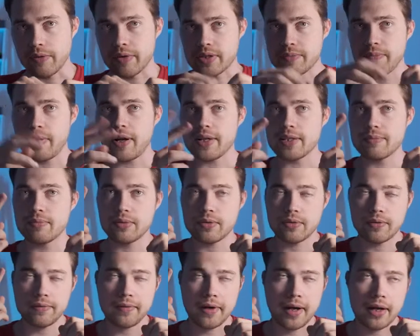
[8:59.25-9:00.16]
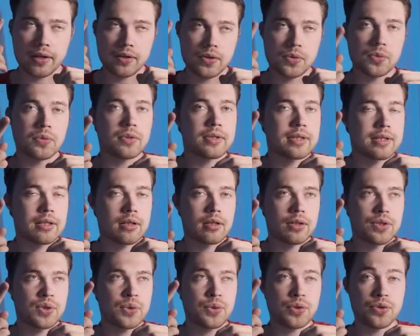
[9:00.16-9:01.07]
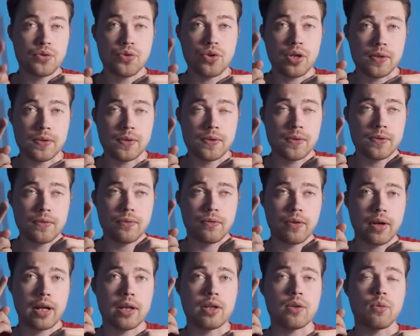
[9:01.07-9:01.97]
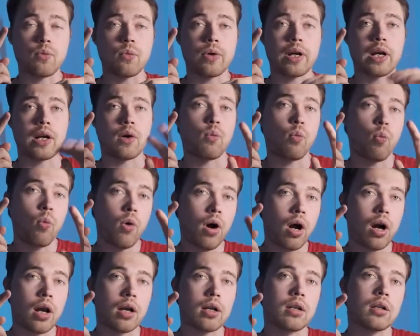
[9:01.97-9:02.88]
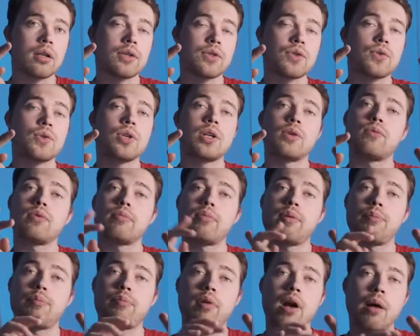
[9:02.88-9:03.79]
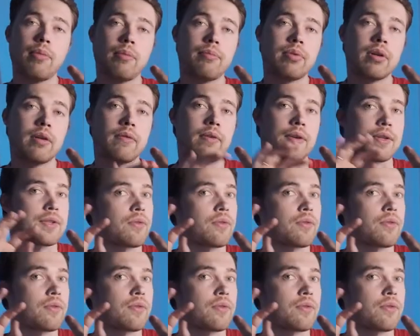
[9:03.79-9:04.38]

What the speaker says: it's possible to find two strings, right, where one string would be proper prefix